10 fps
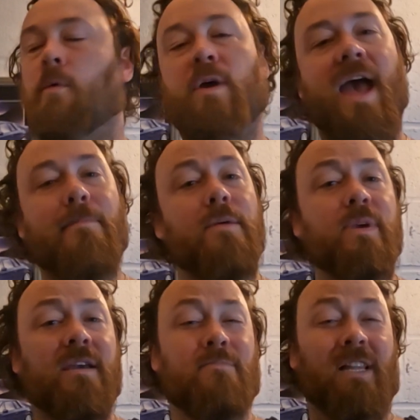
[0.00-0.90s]
We happen to
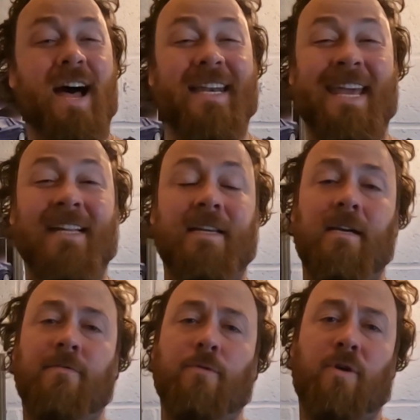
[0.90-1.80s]
be in Milan,
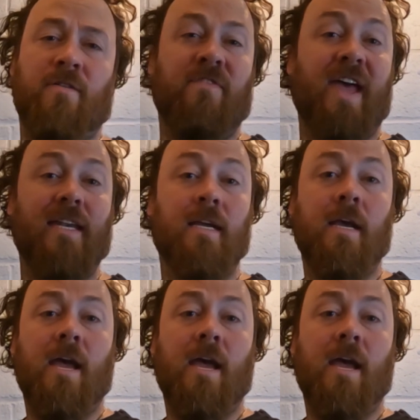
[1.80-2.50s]
Italy for an event,